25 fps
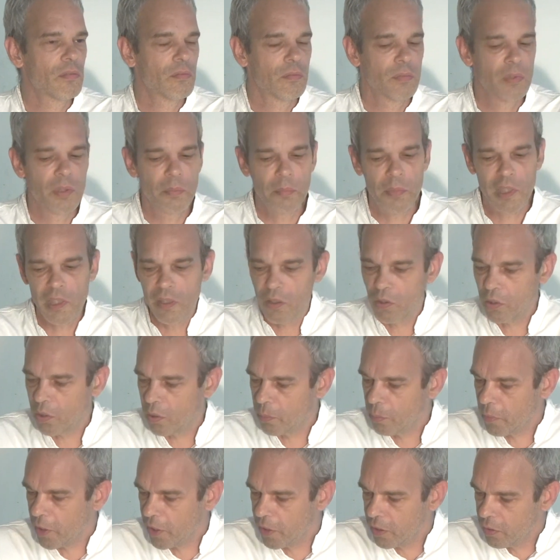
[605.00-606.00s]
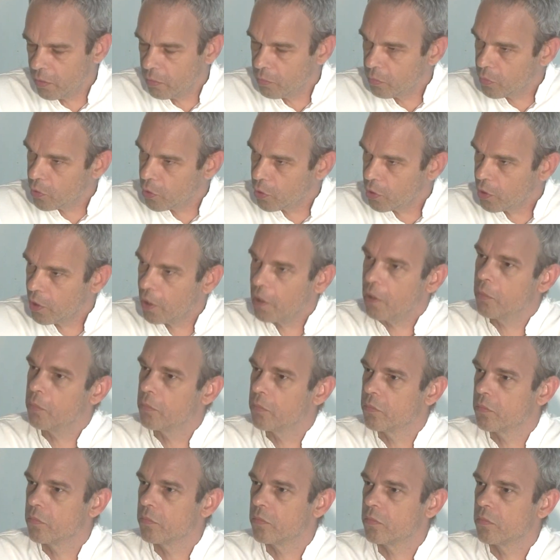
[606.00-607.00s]
will make your mind more calm
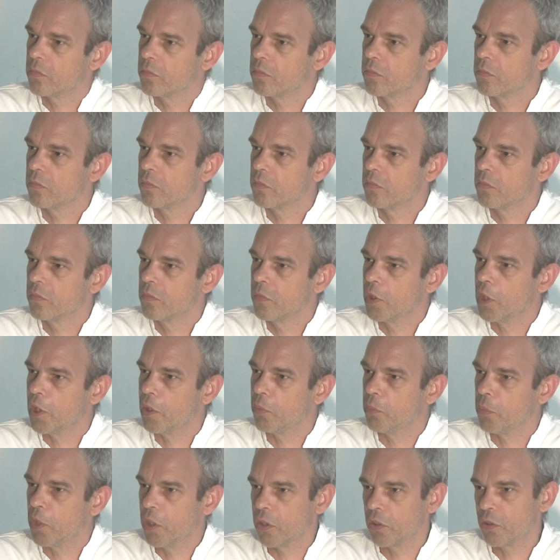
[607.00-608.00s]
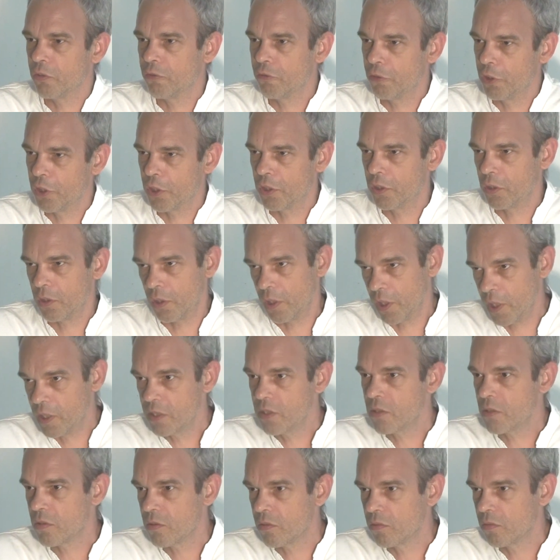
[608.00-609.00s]
and make the fear
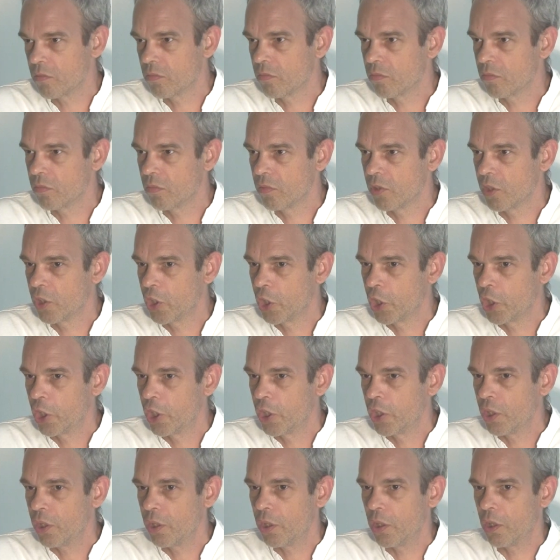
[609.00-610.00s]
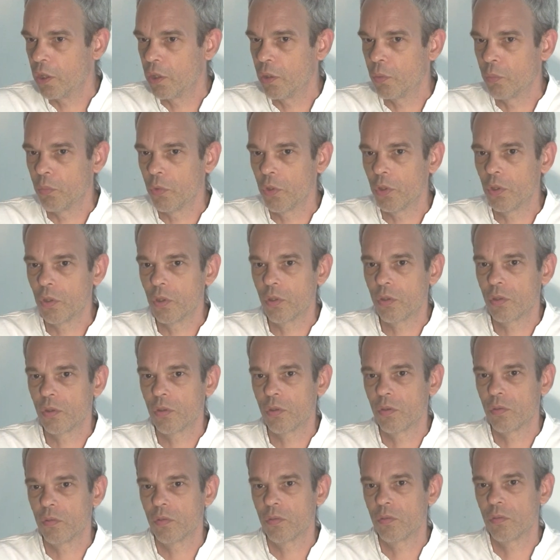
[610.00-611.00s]
less. And the more
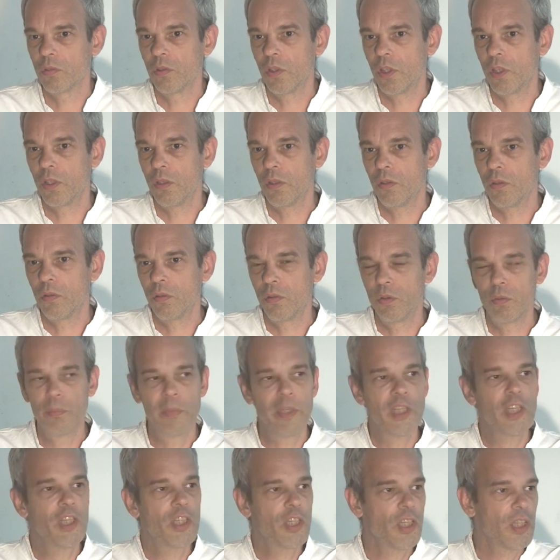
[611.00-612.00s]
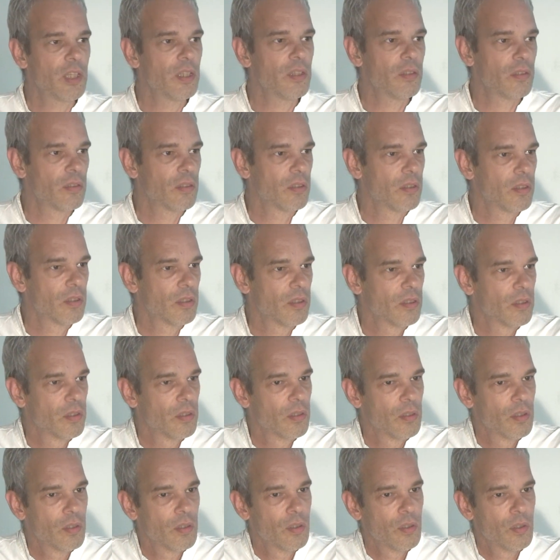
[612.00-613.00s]
then you meditate,
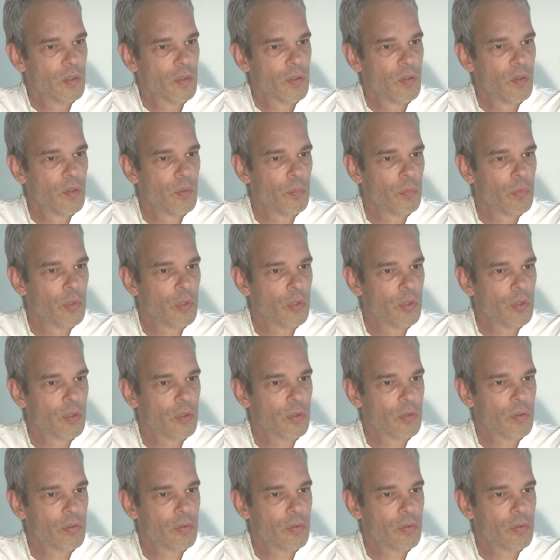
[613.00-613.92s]
the more